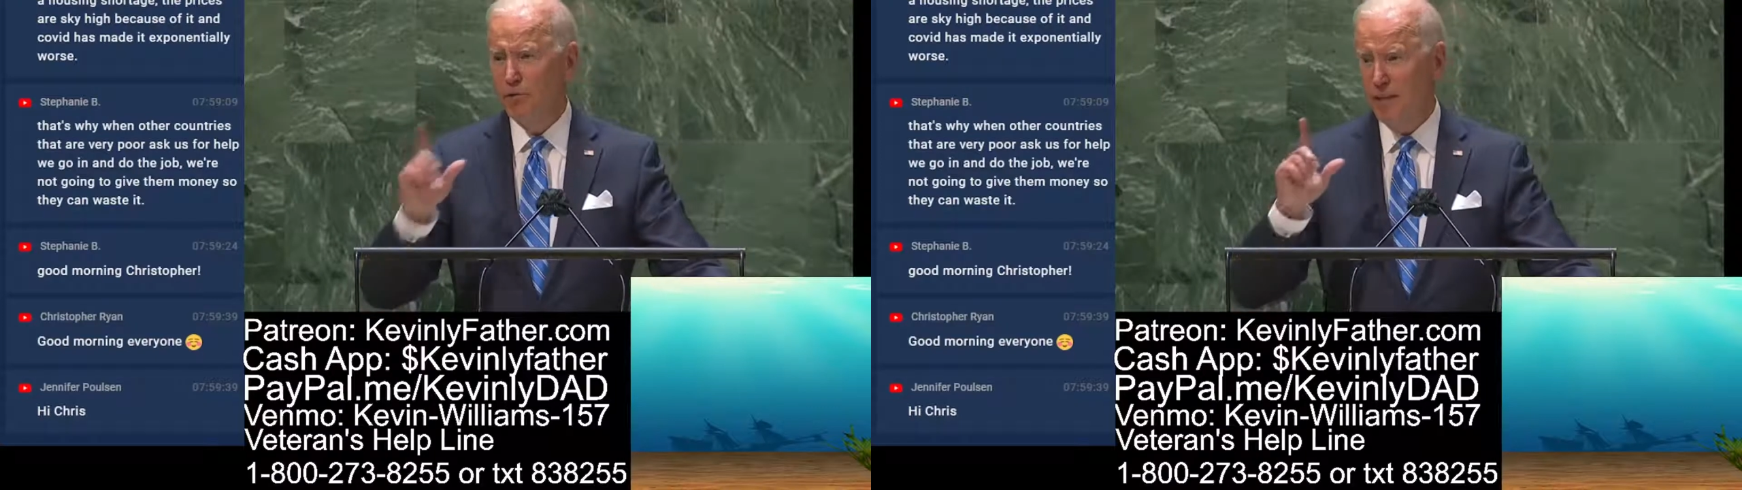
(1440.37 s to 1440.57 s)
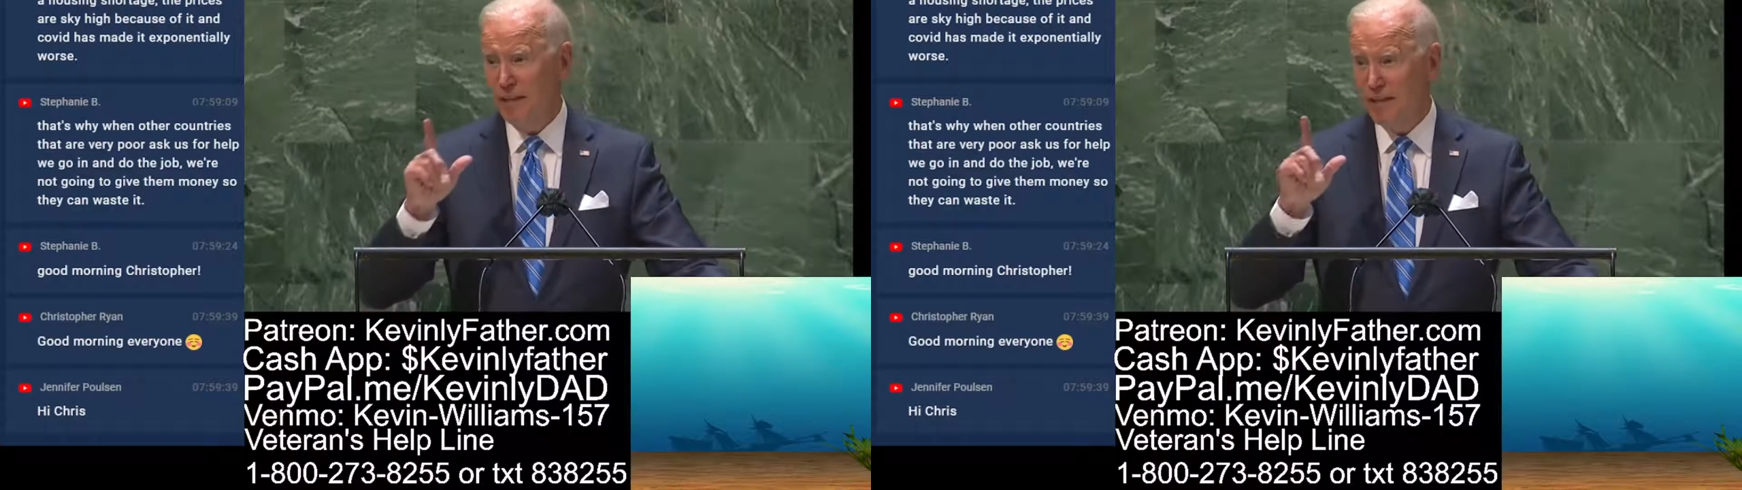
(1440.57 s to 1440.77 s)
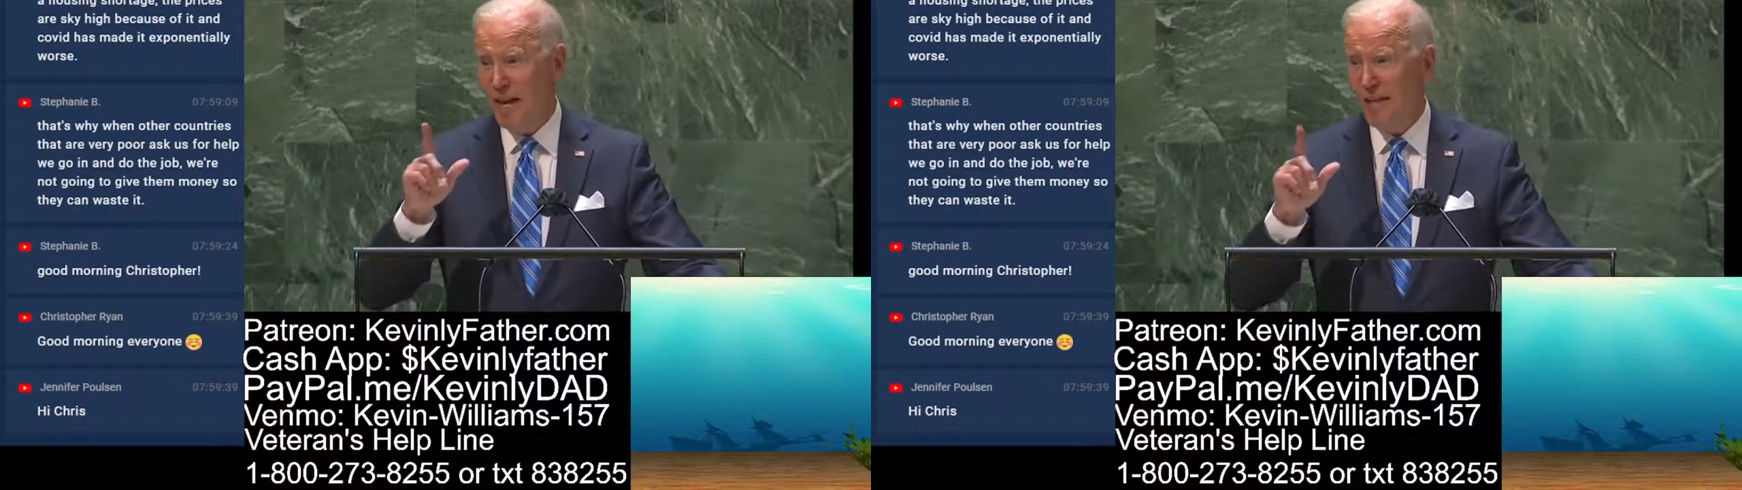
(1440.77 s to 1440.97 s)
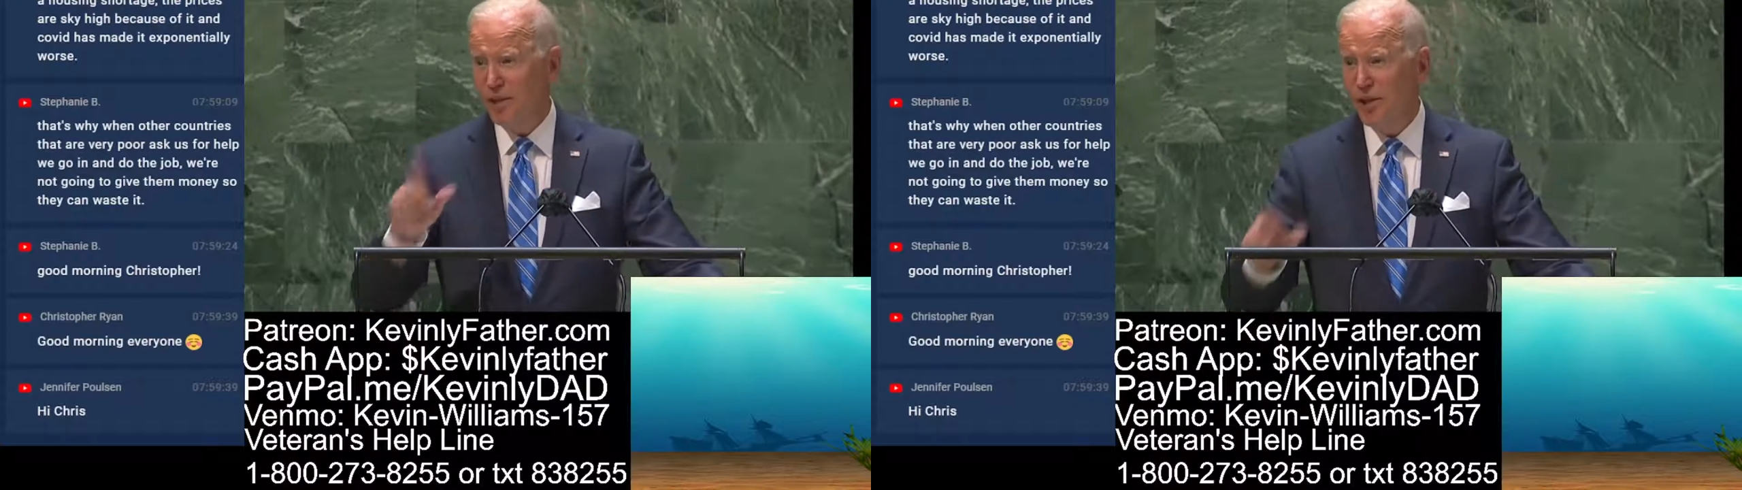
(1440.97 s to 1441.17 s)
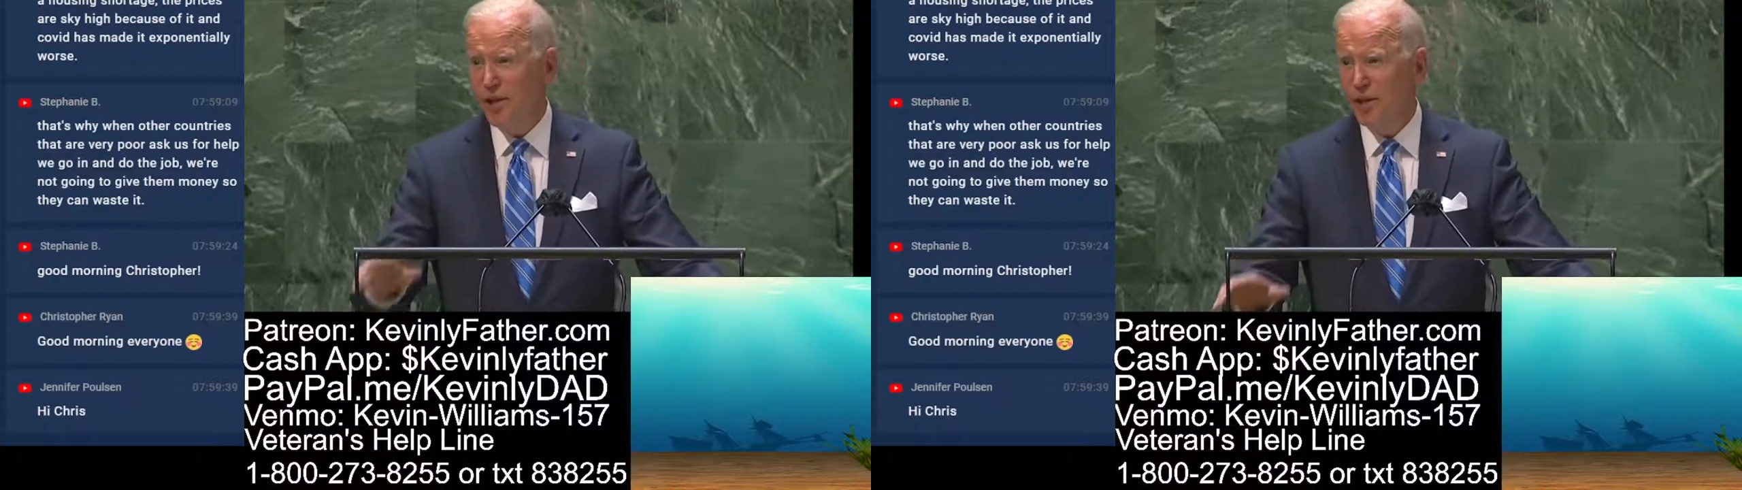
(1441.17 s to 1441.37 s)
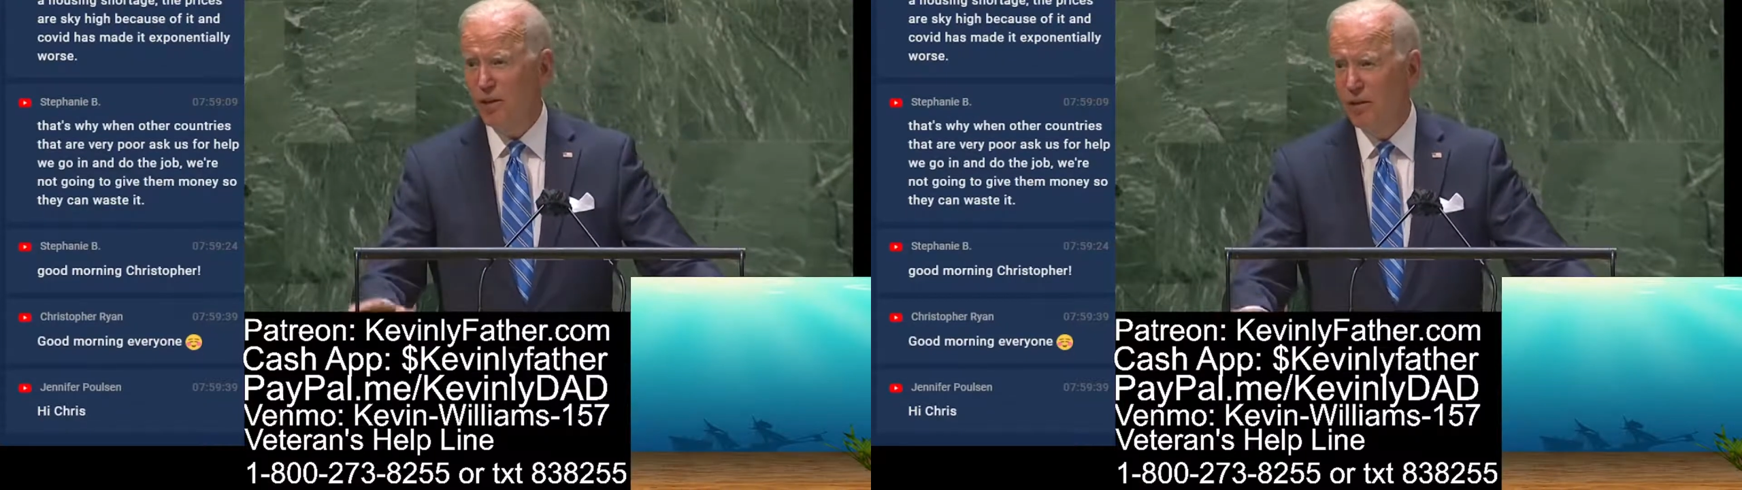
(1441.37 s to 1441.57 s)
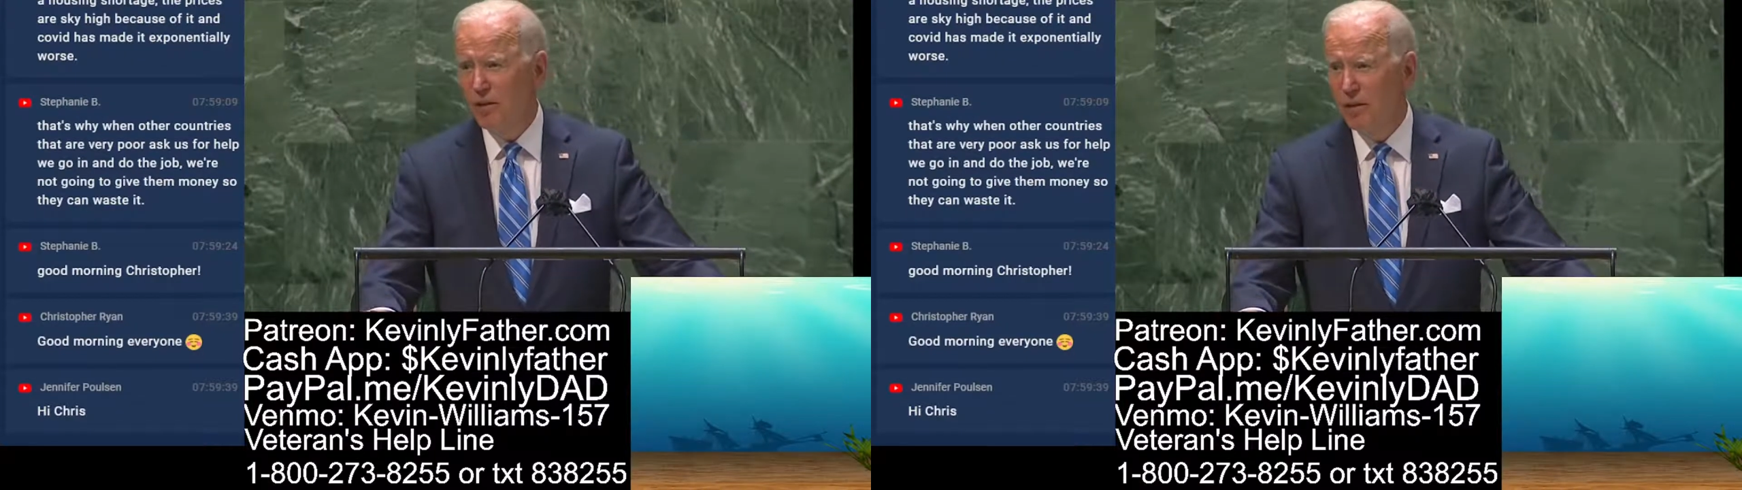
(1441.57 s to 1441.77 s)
just last year,